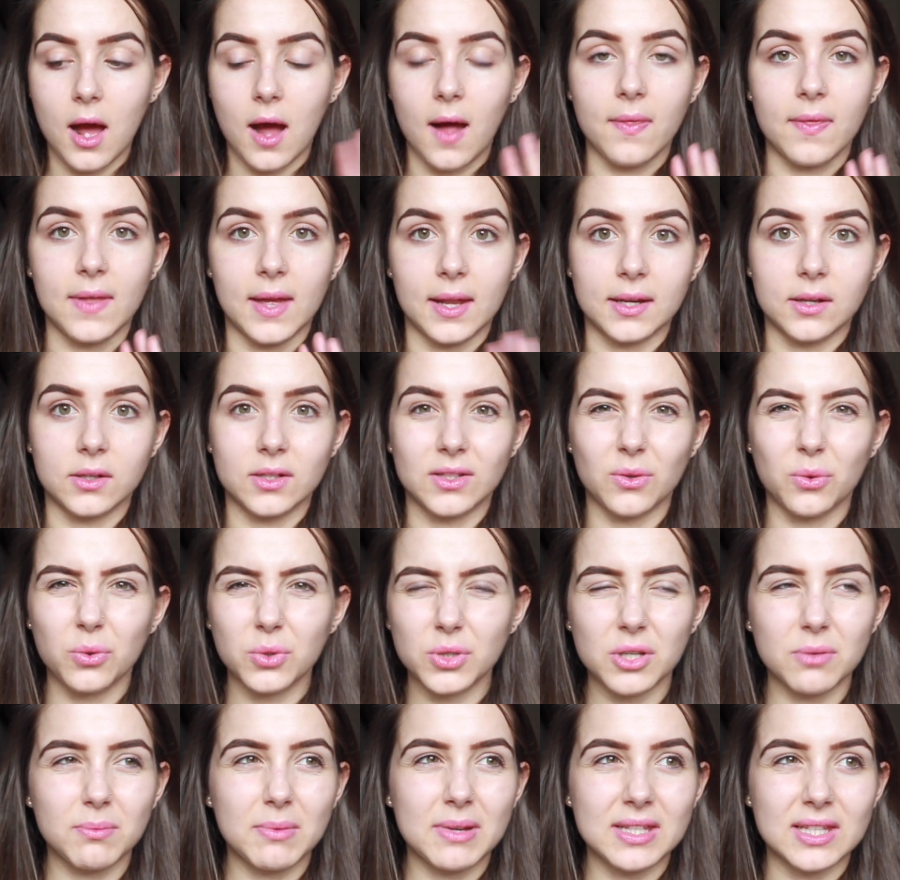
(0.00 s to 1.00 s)
And then it
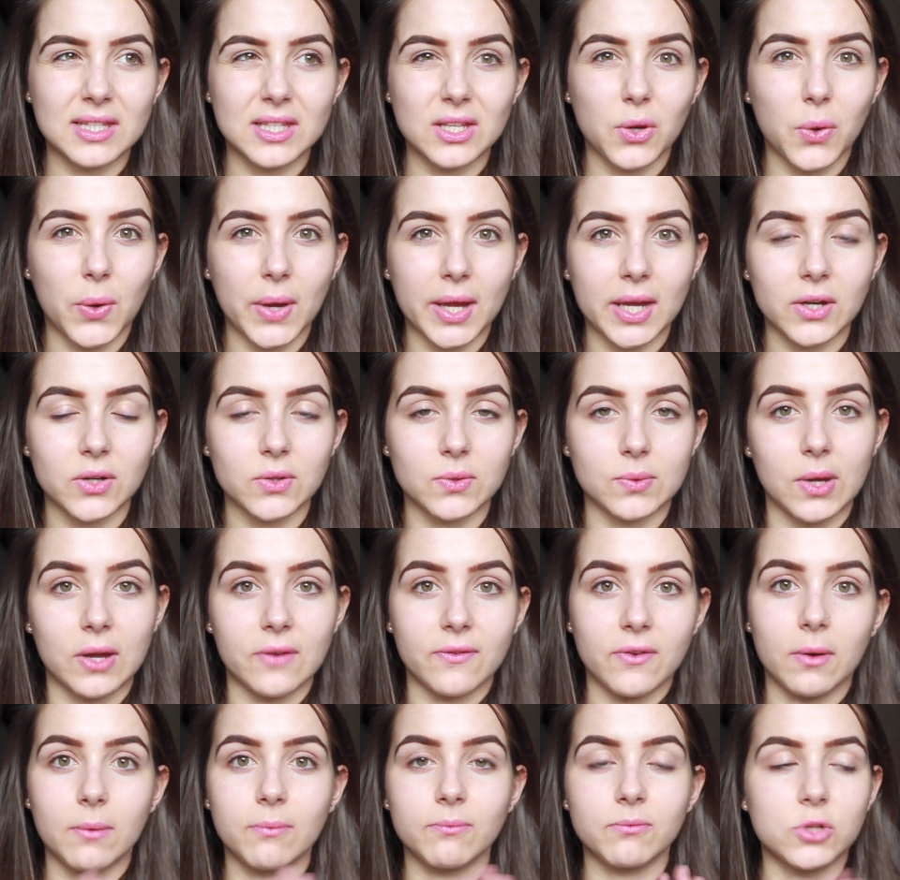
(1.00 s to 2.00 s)
also means it's quicker as well.
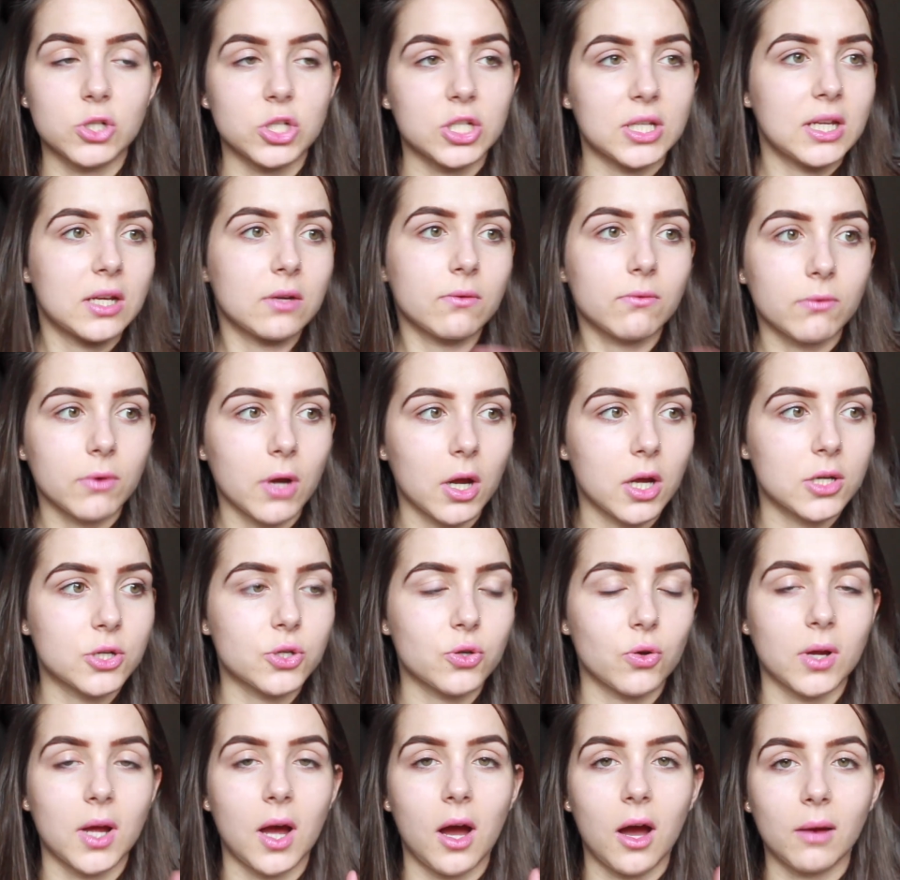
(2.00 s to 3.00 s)
If I'm just in a rush
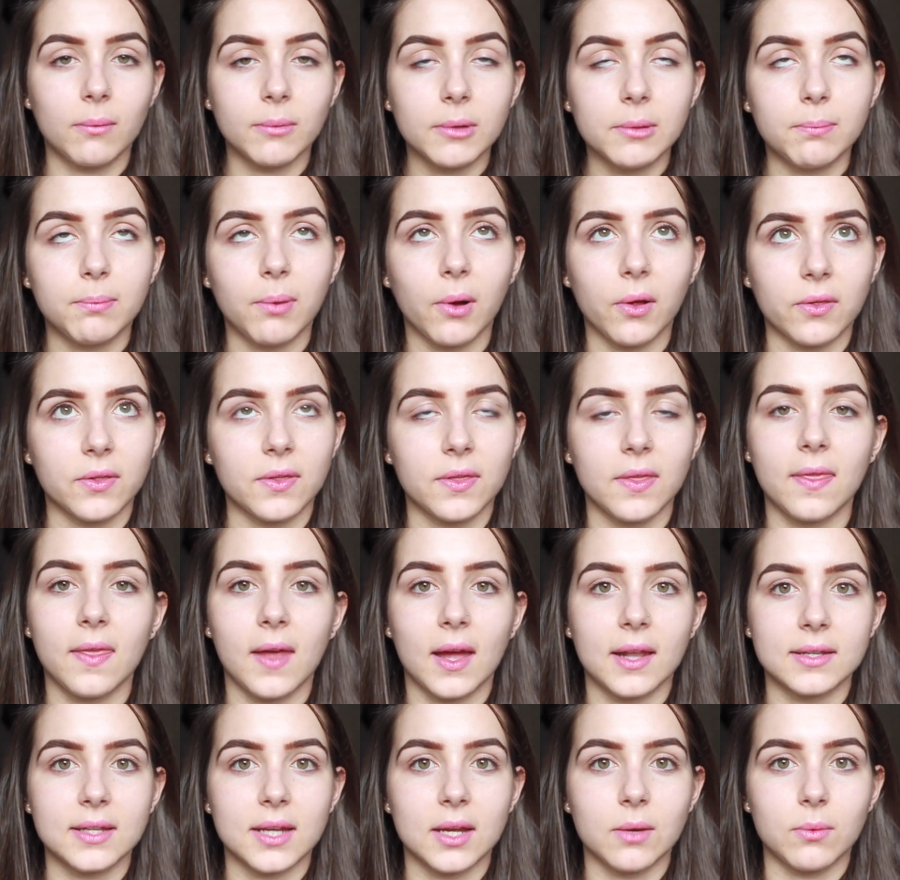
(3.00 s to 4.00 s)
or I can't be bothered
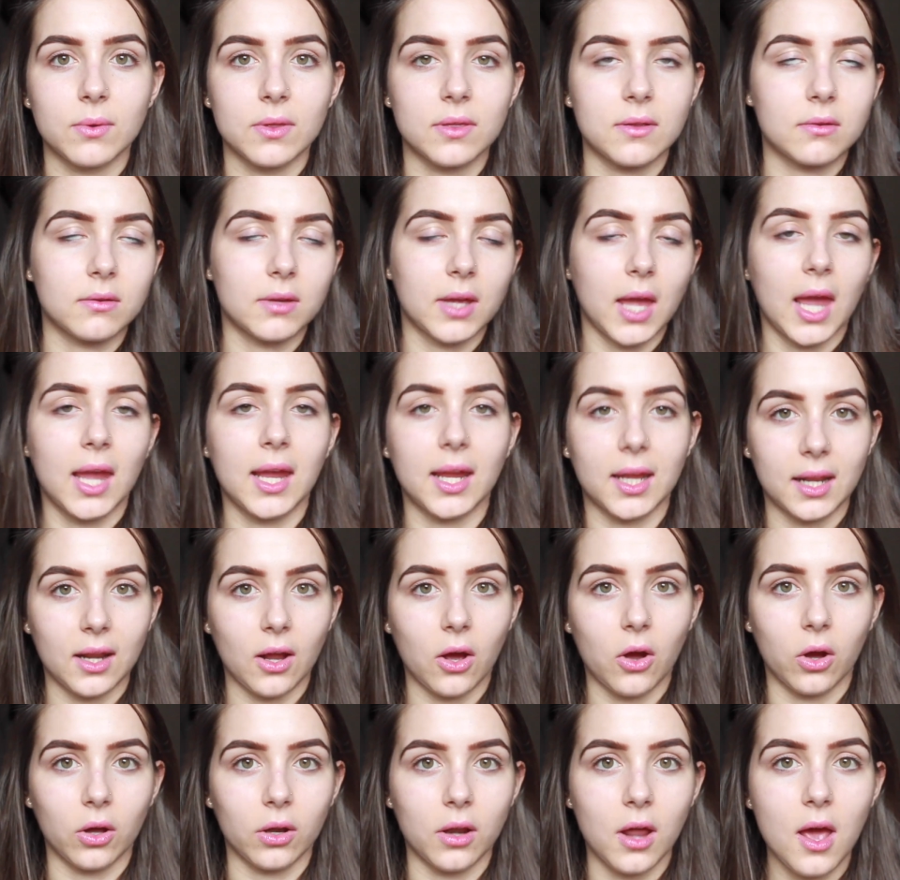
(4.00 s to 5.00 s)
that day with caking it
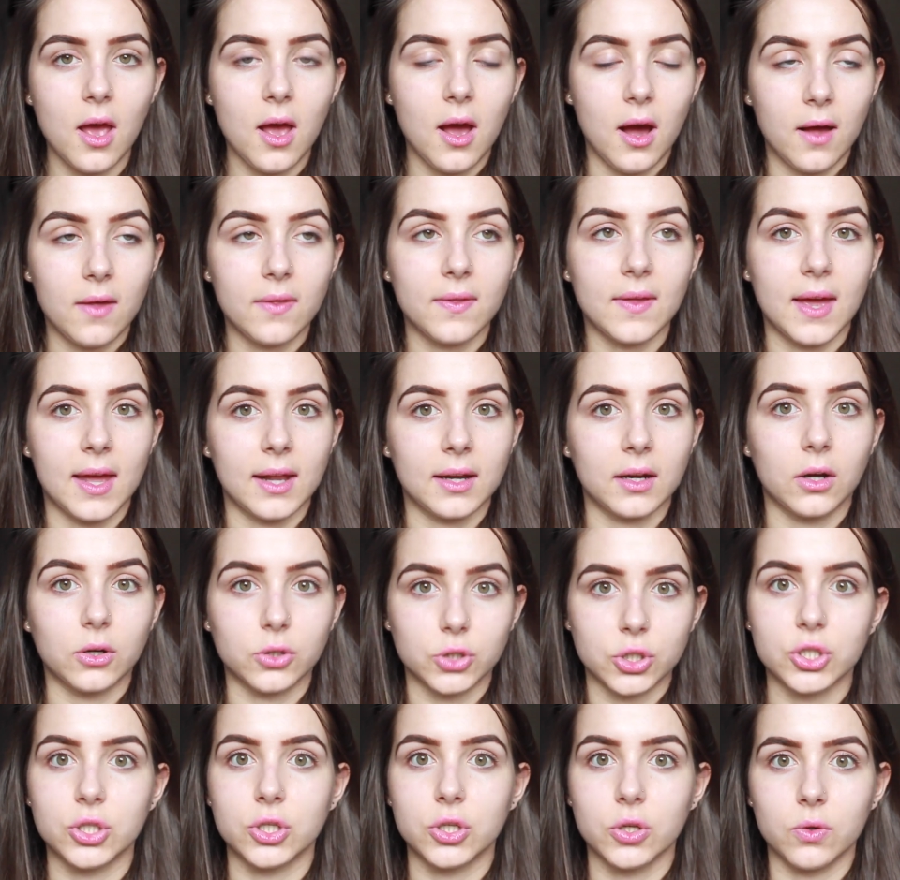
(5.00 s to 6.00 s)
on, then I'll
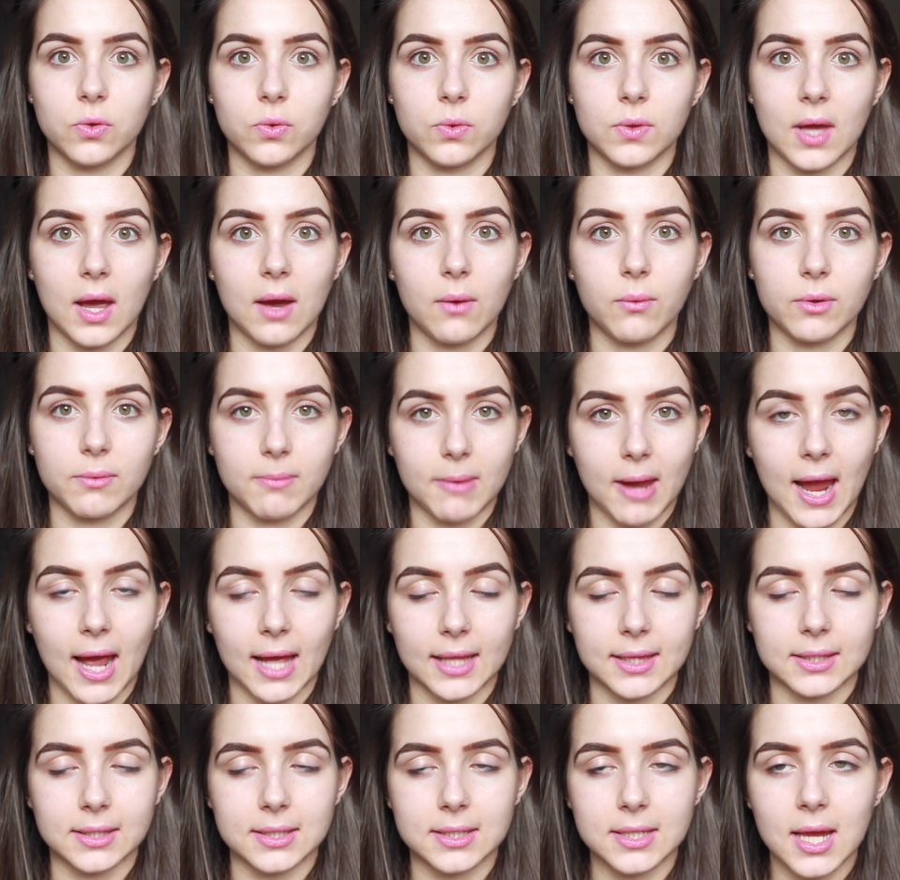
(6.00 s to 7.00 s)
just do that with my
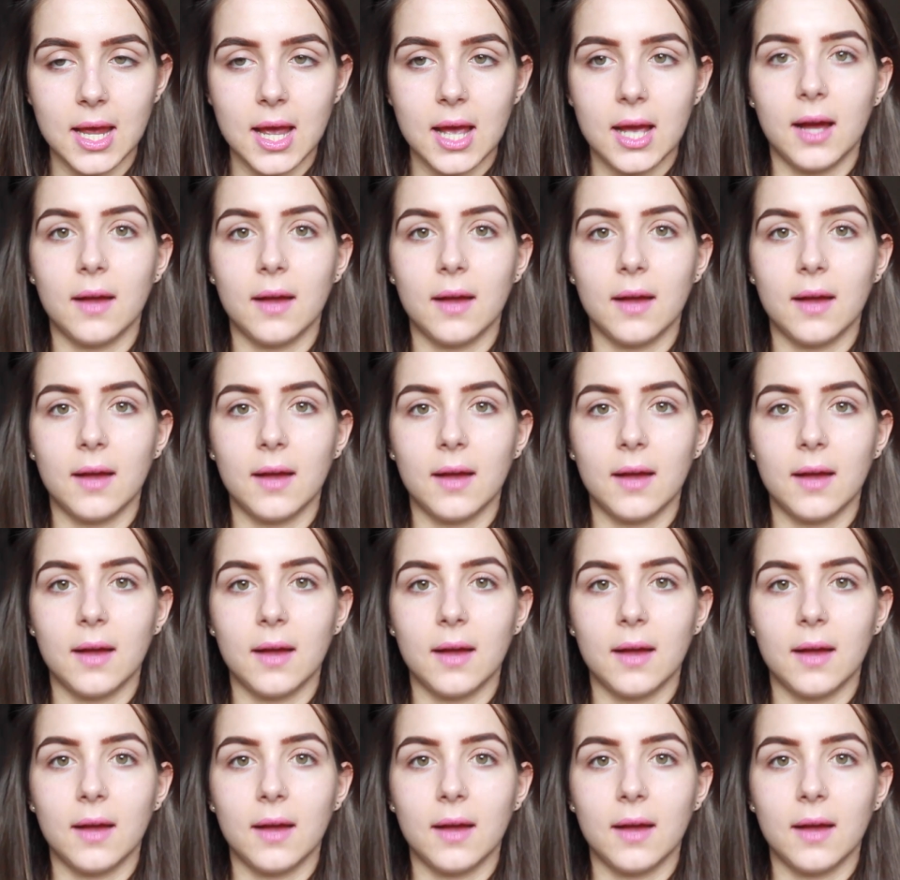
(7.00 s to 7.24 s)
hands.